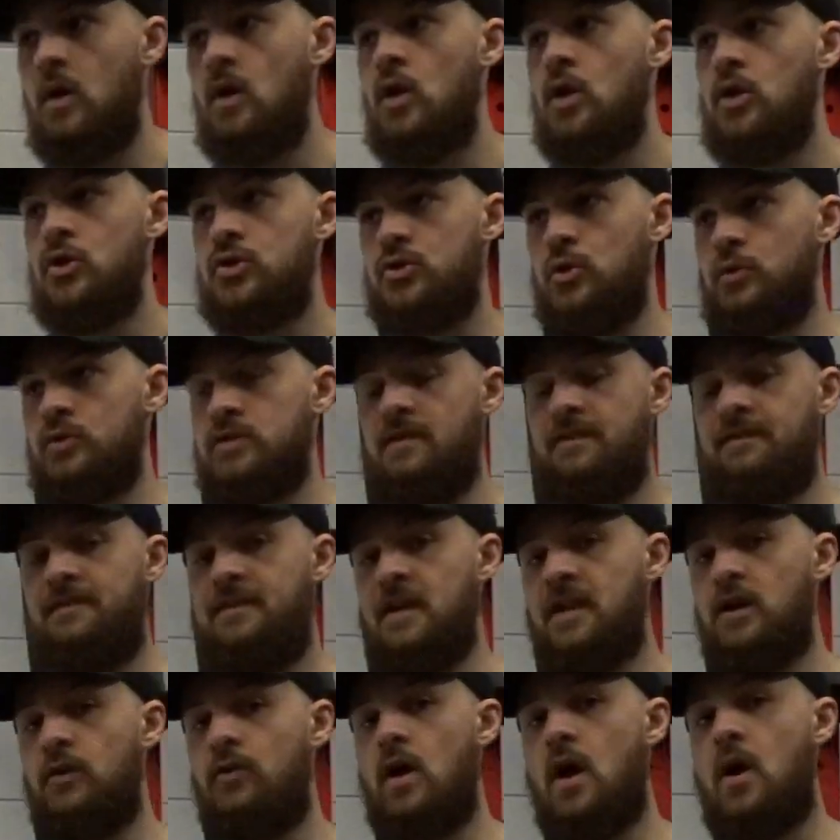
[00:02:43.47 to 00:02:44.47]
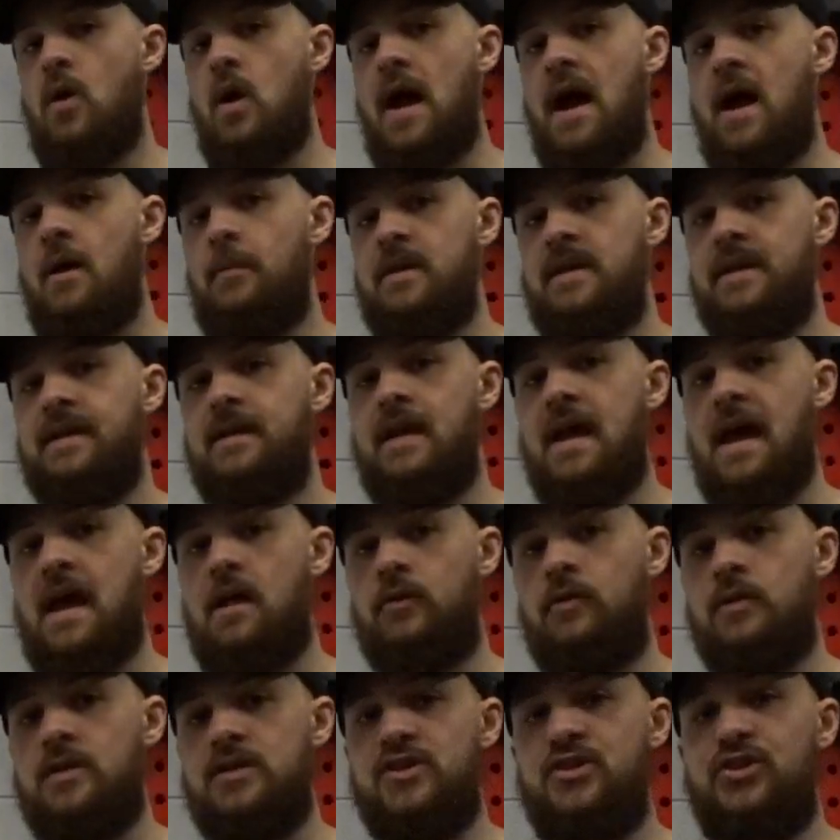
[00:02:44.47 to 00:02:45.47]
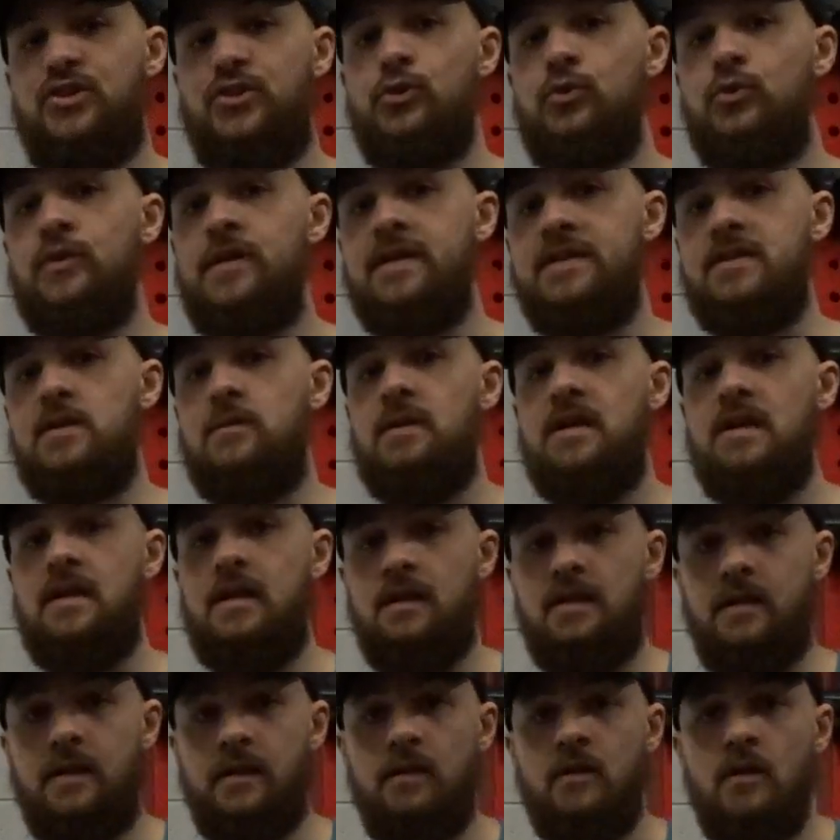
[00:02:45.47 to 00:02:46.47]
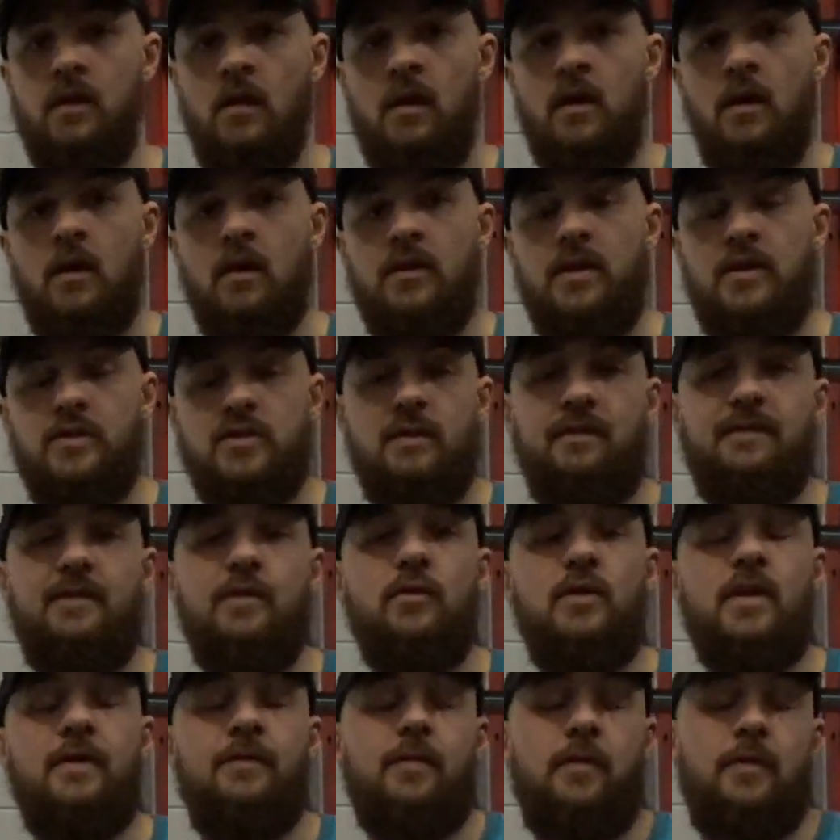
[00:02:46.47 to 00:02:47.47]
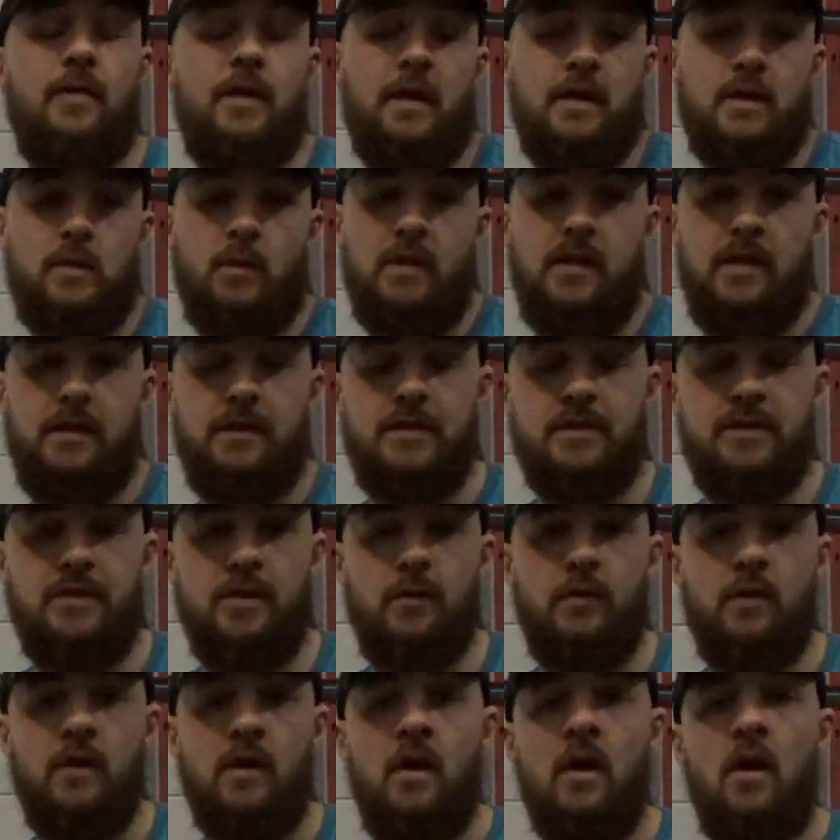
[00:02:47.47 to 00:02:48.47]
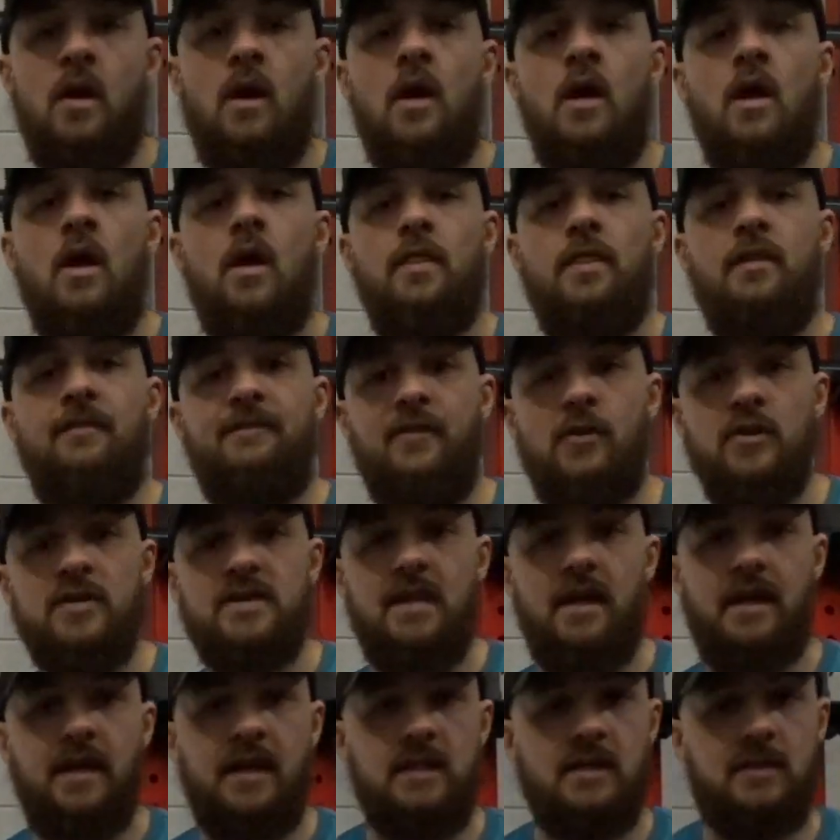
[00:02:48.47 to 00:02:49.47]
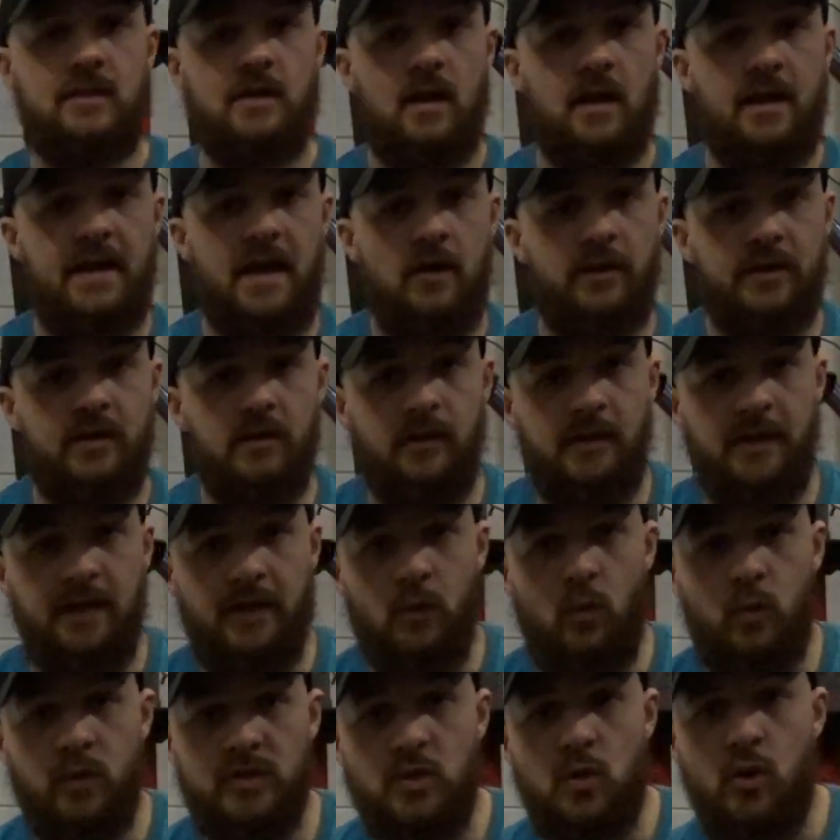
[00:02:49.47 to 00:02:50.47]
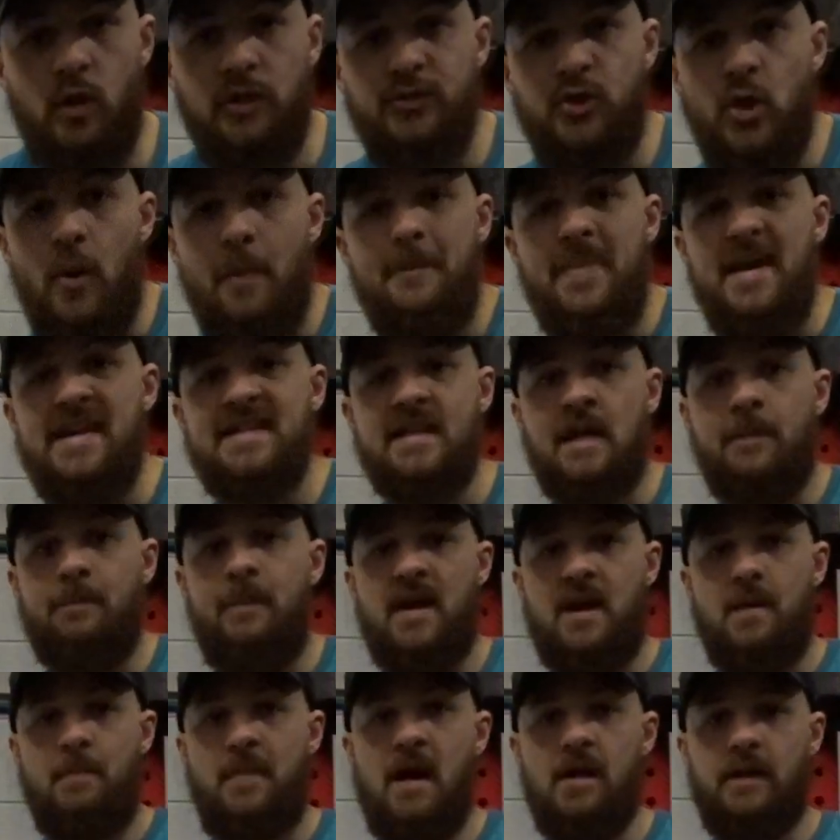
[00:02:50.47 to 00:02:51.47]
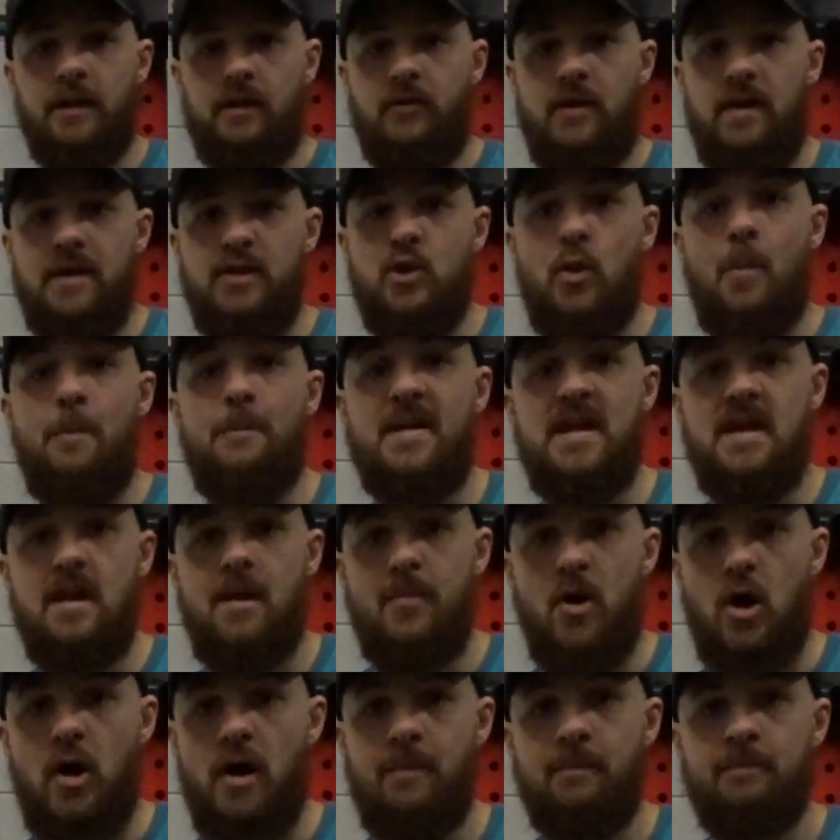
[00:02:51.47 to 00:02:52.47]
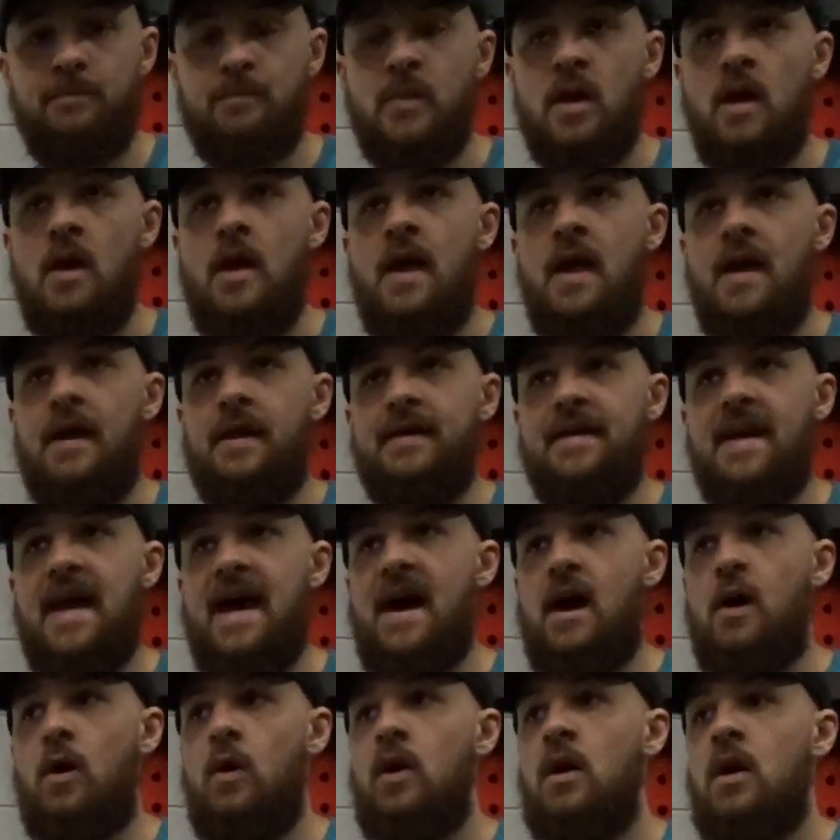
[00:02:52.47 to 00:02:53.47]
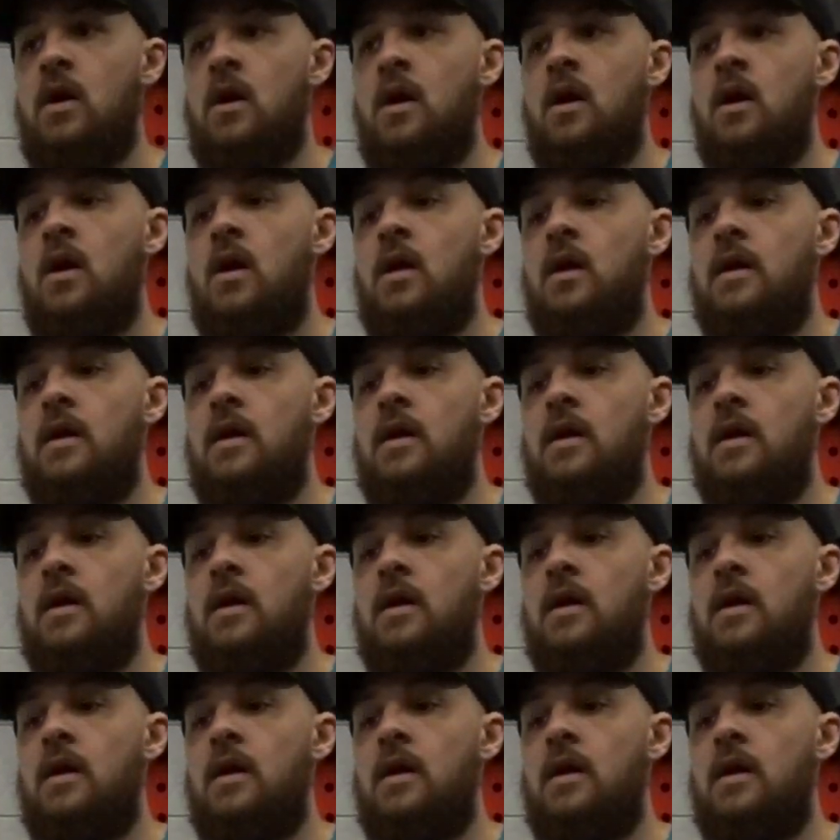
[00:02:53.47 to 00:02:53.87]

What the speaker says: So to figure out how many calories you need to be eating, there's a few different things we need to do. The first thing is calculating what's called your basic metabolic rate, your BMR. Now,